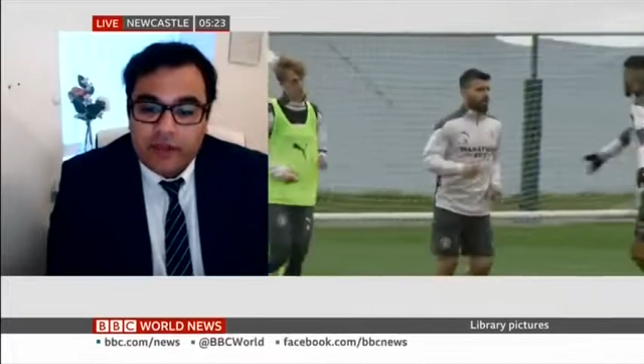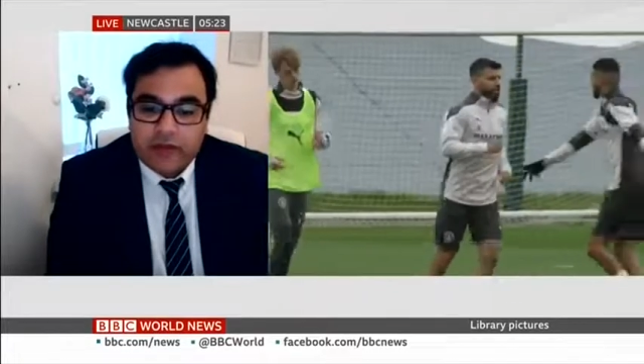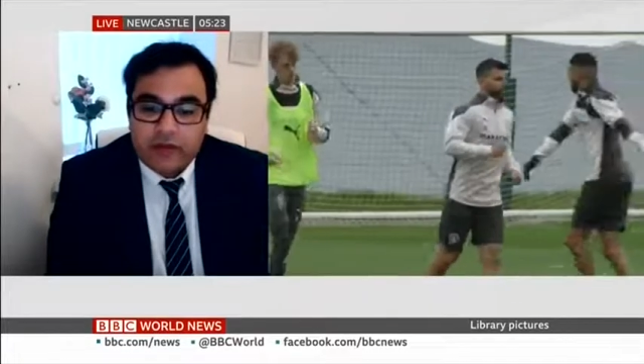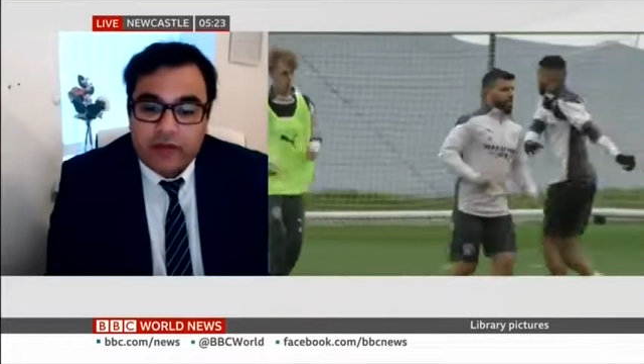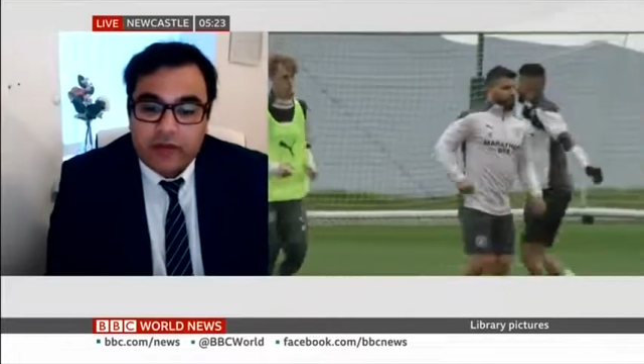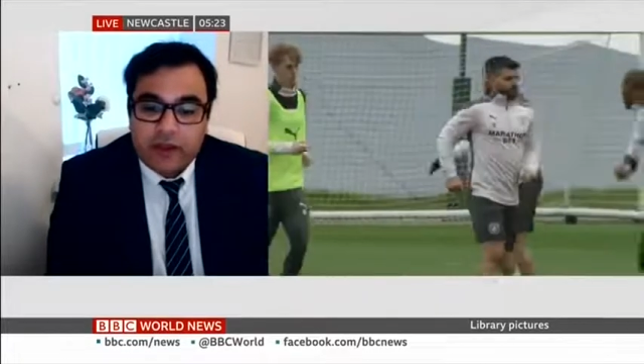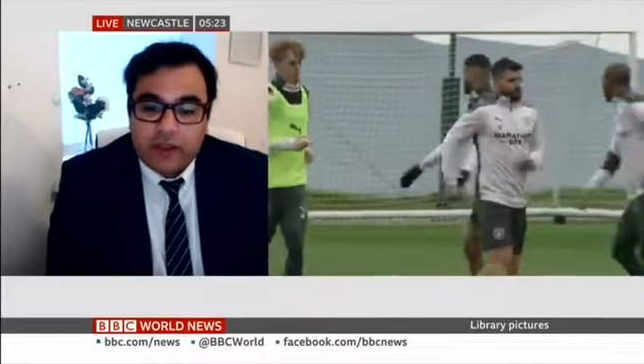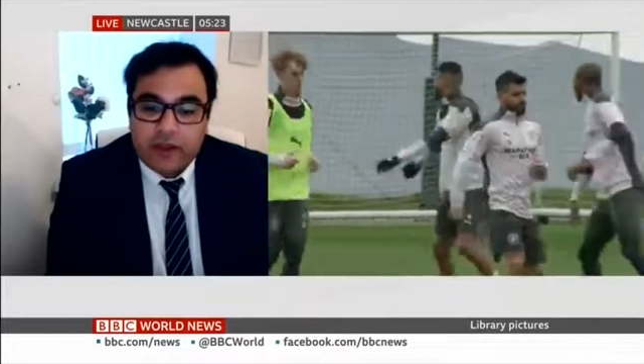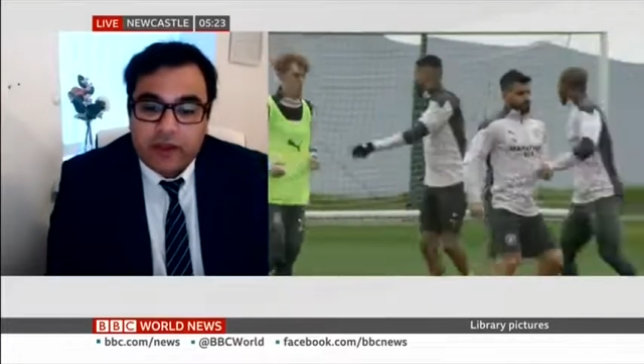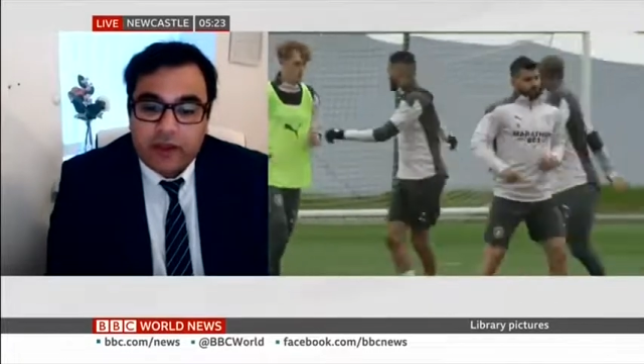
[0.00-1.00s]
actually
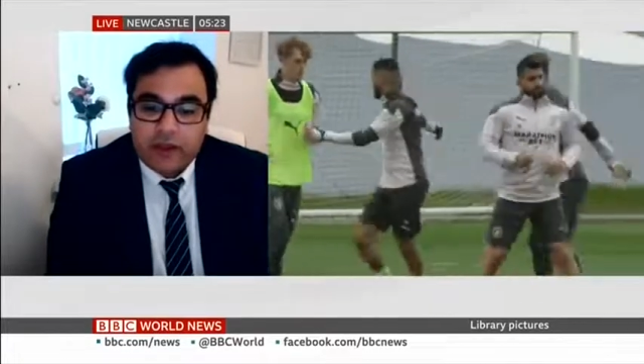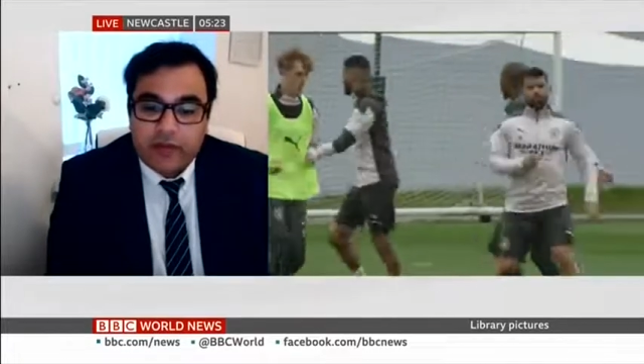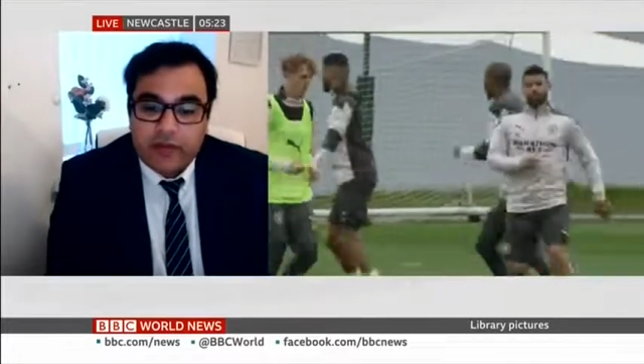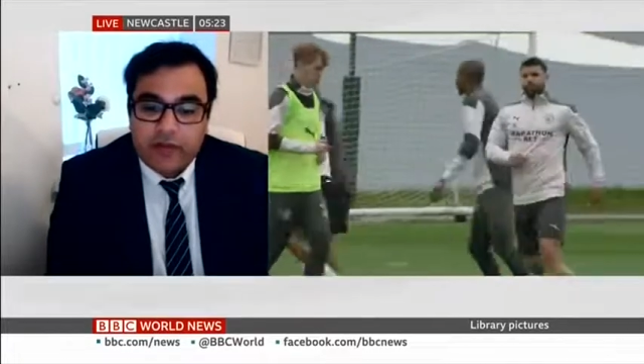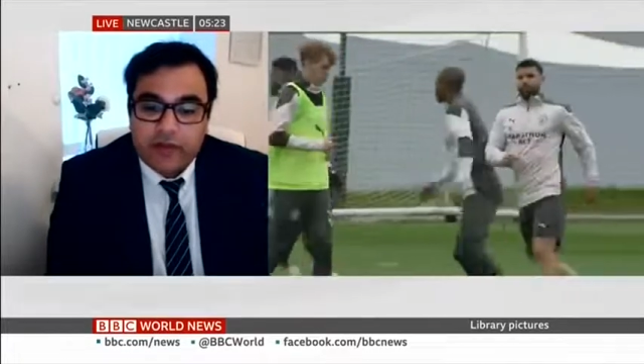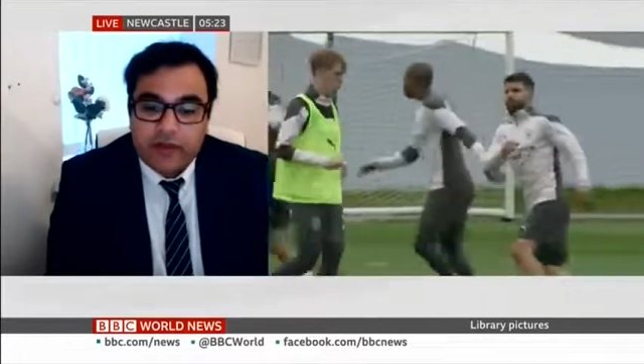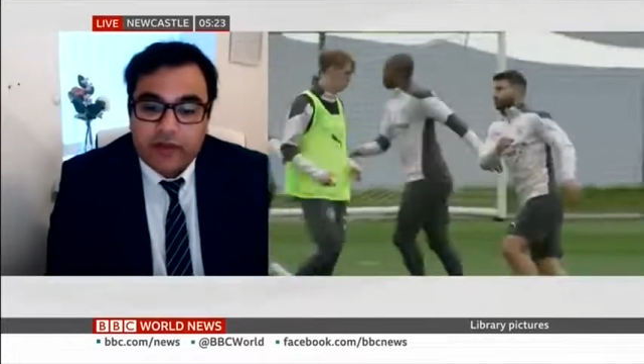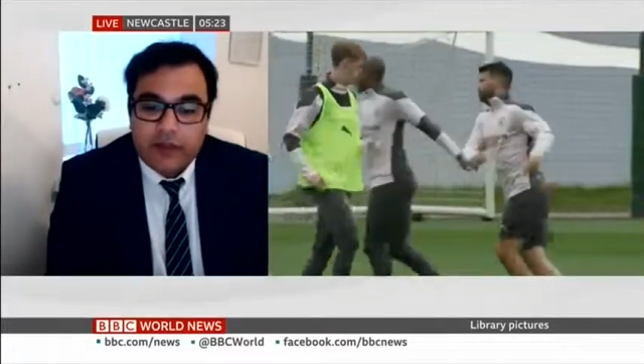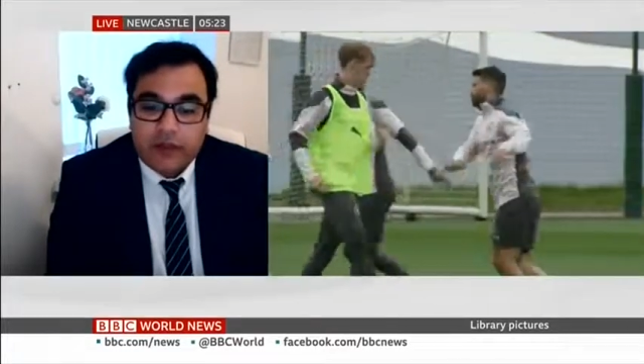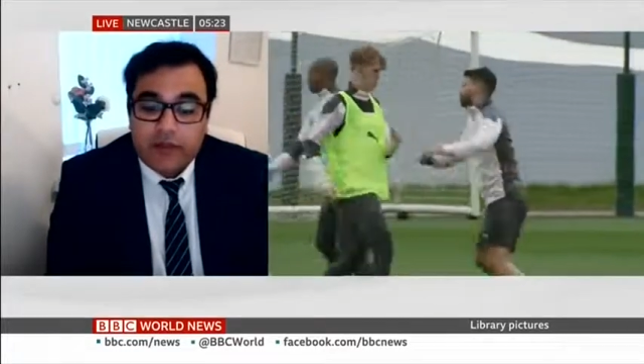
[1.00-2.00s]
rank uh, within
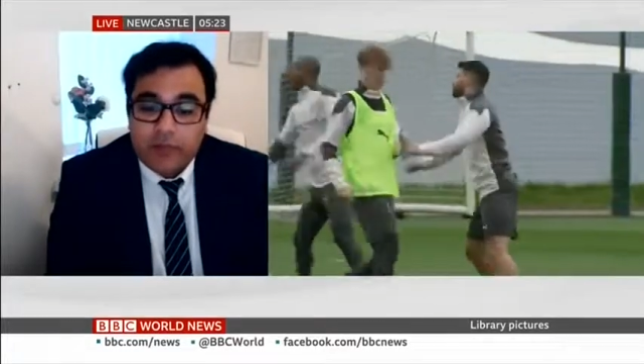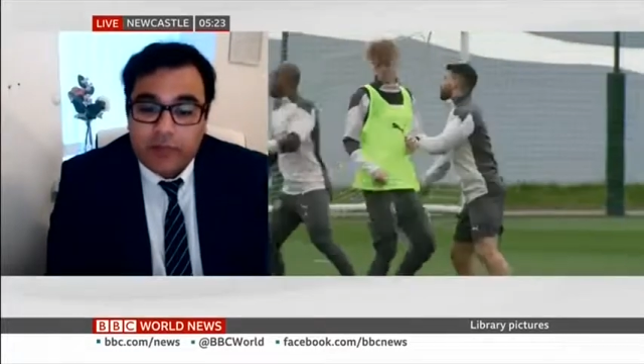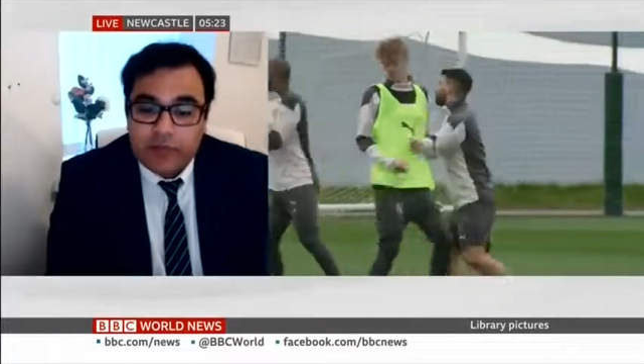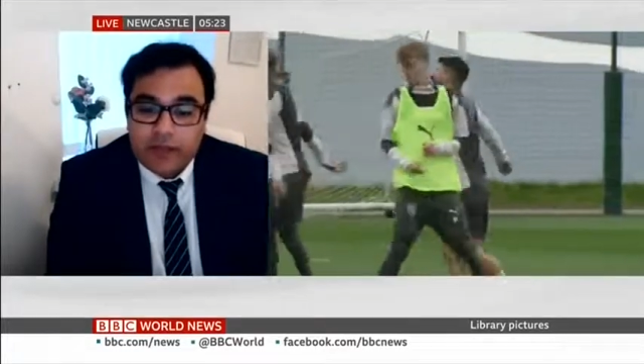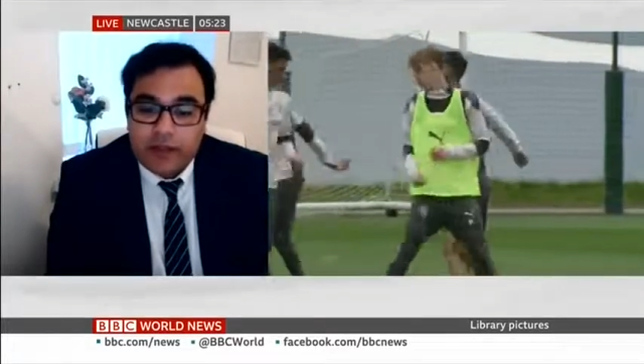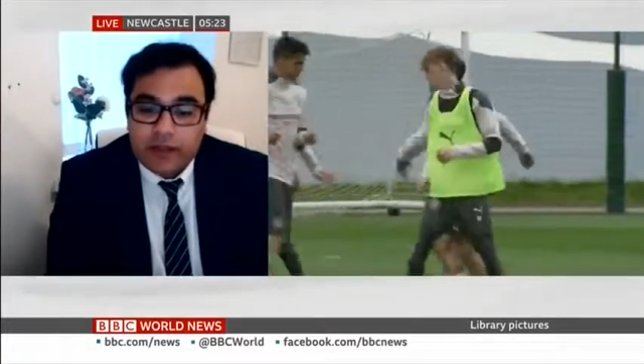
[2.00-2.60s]
the, the kind of most